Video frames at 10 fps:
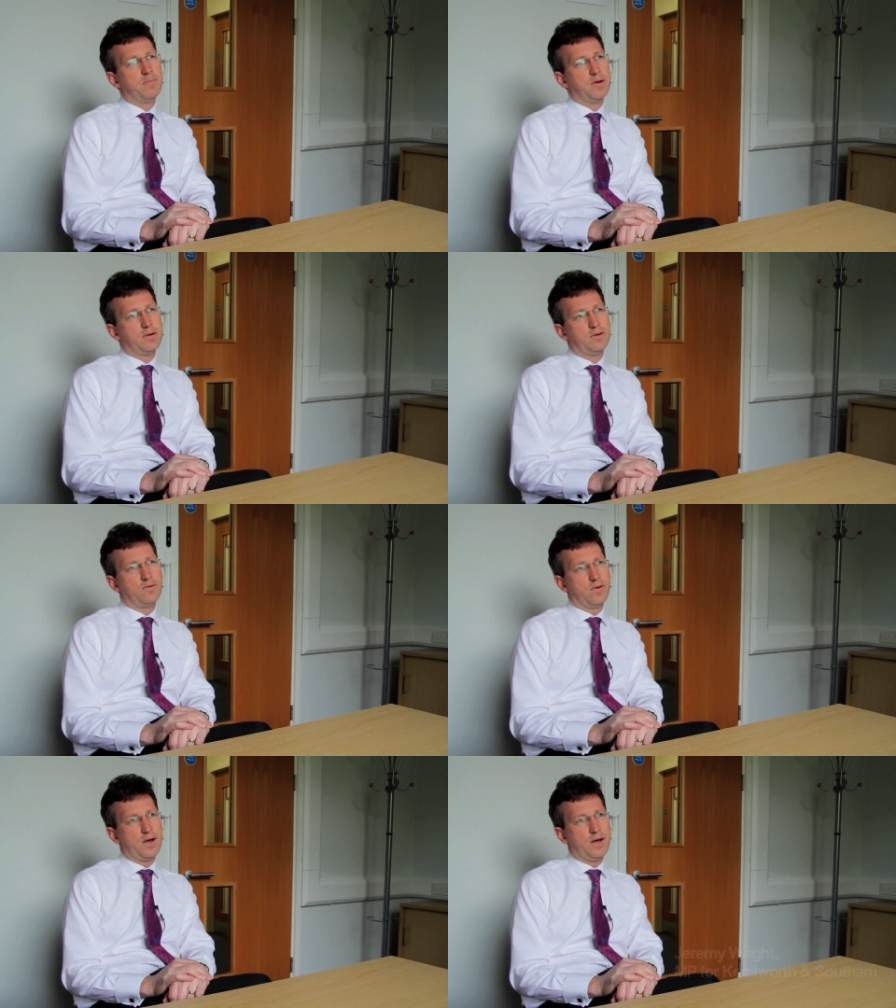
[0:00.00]
Burton
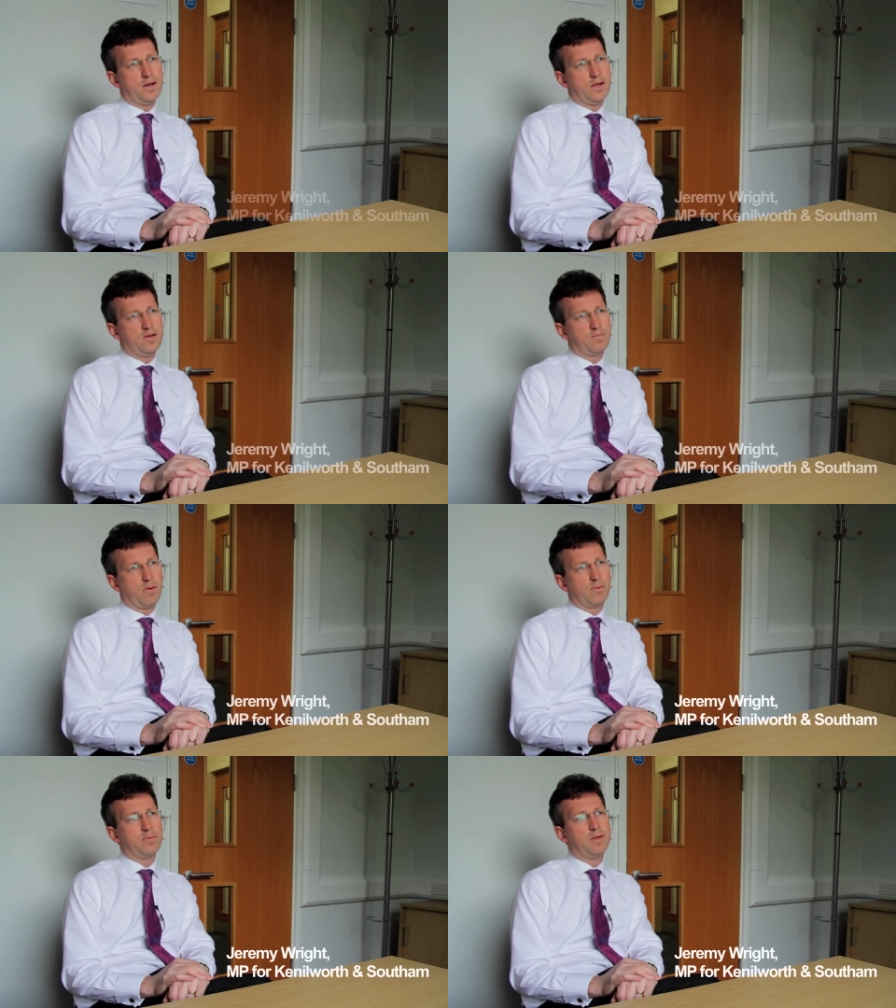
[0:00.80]
Green is
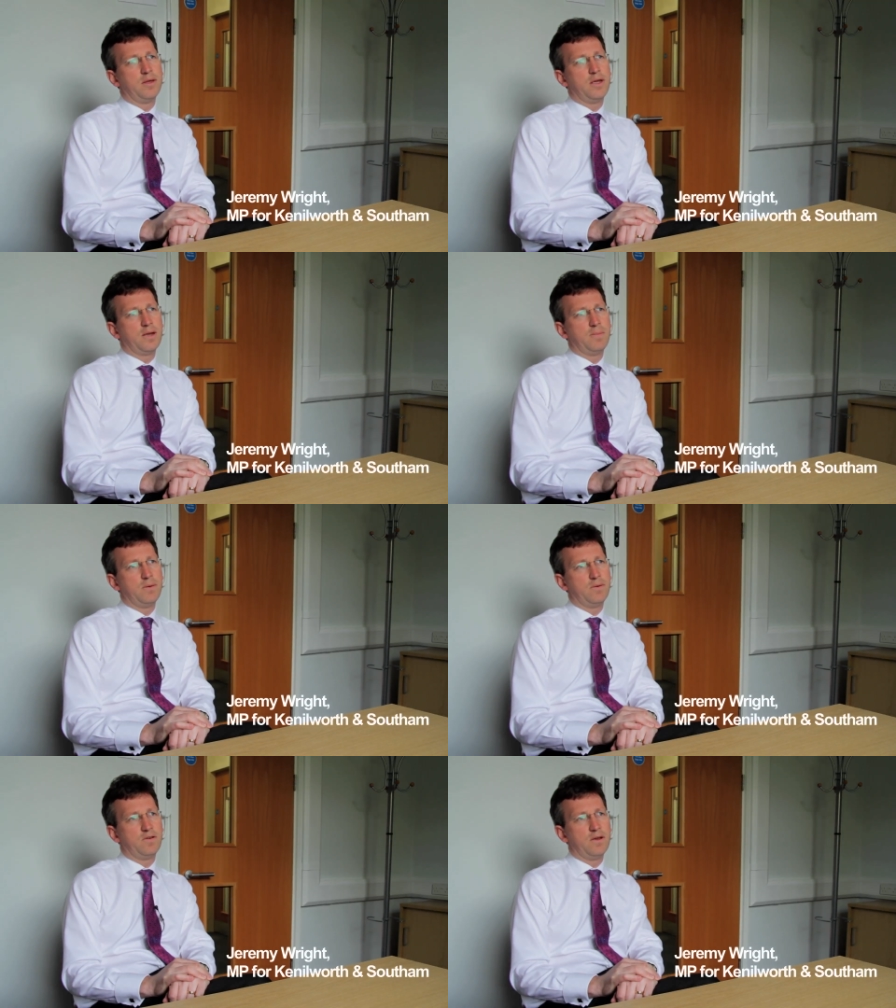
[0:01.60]
probably the
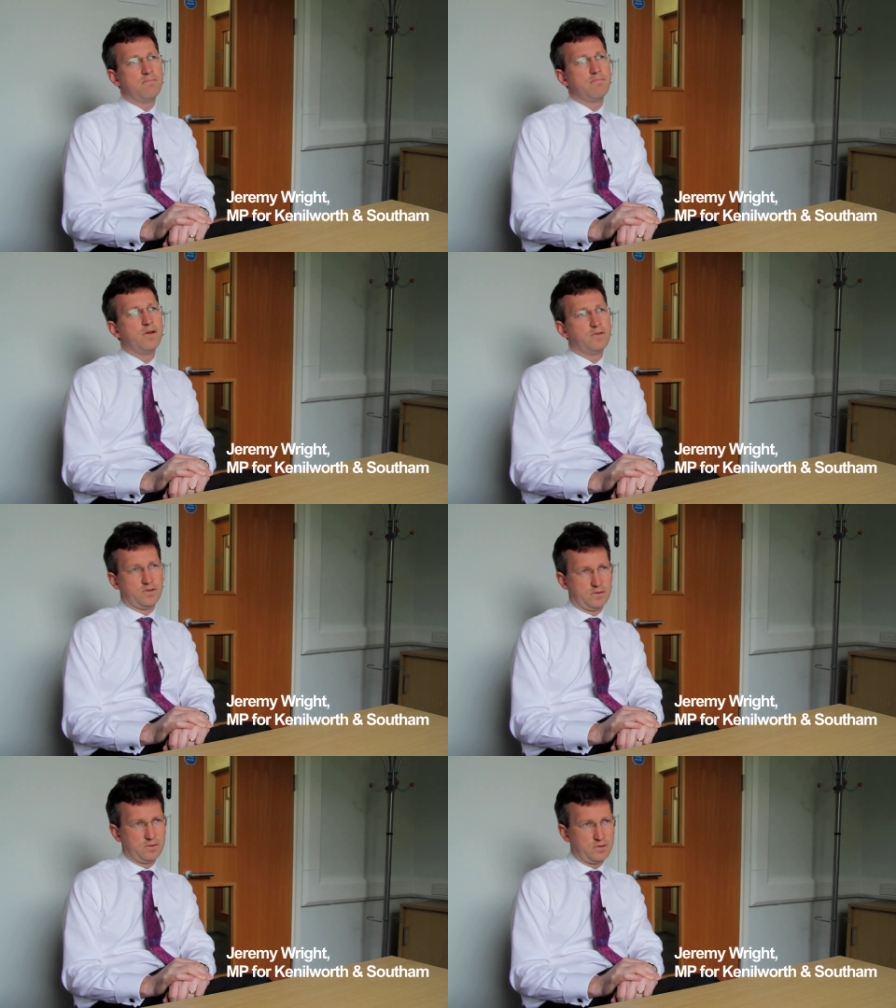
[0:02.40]
community
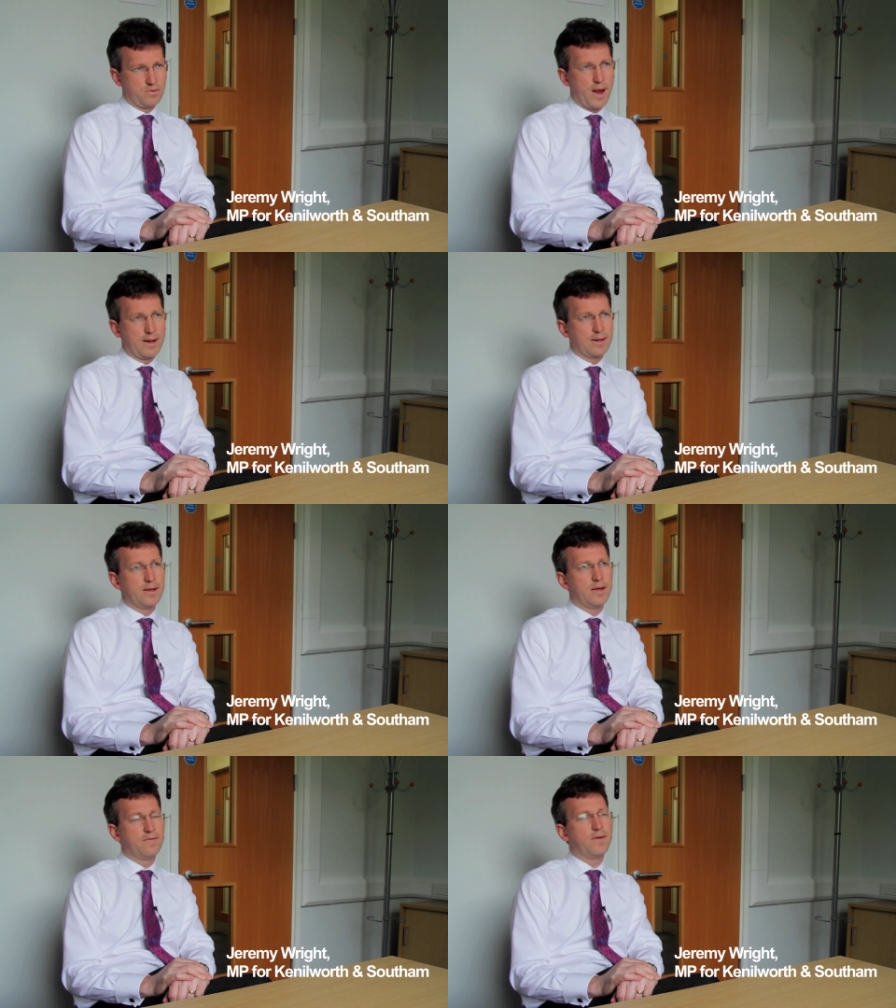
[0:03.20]
most
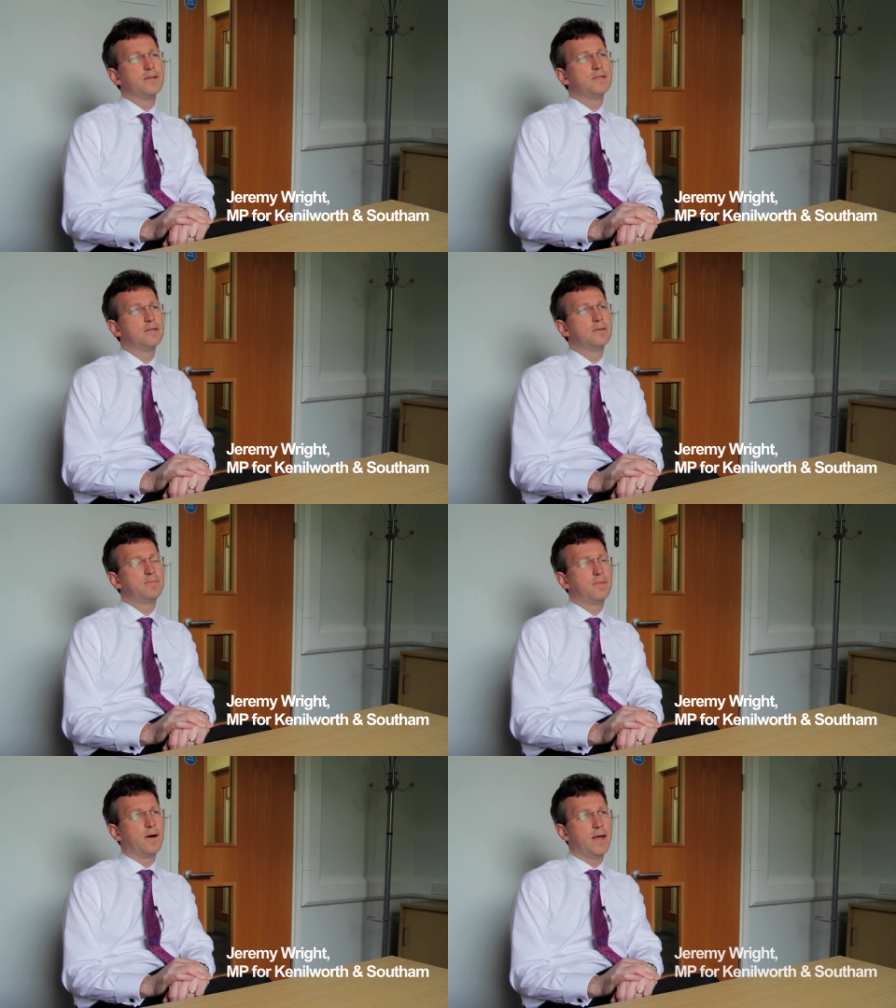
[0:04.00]
directly affected
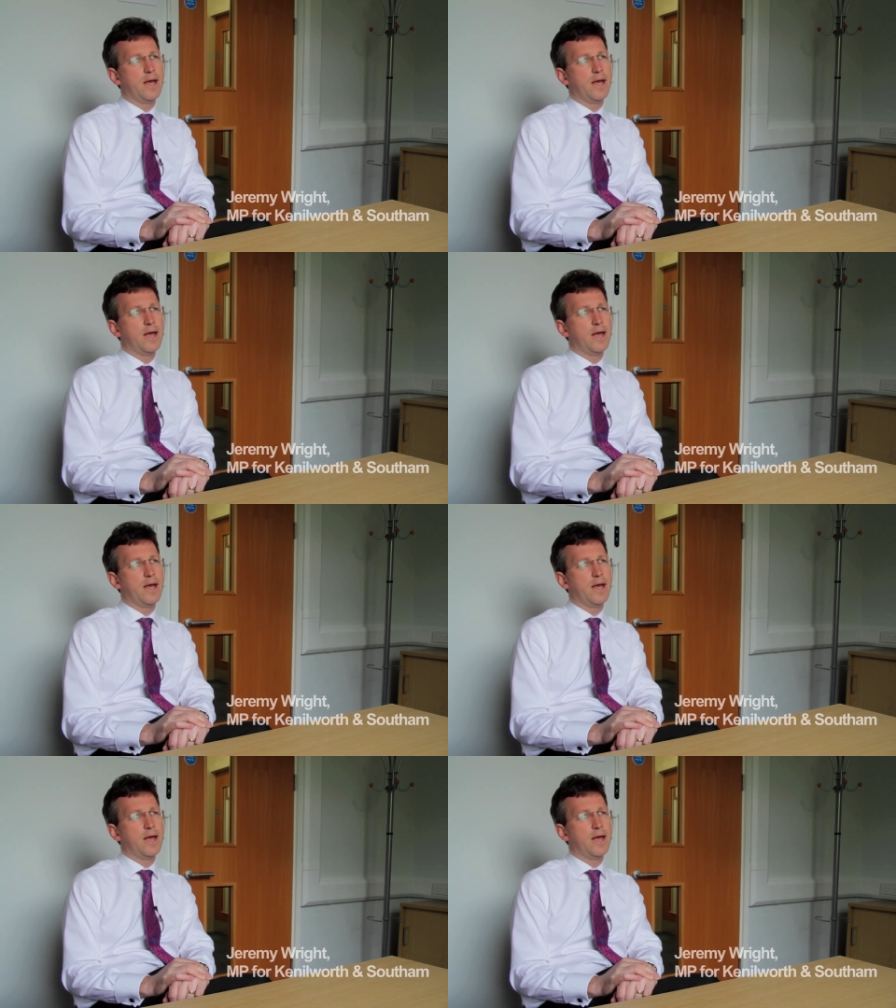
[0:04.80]
by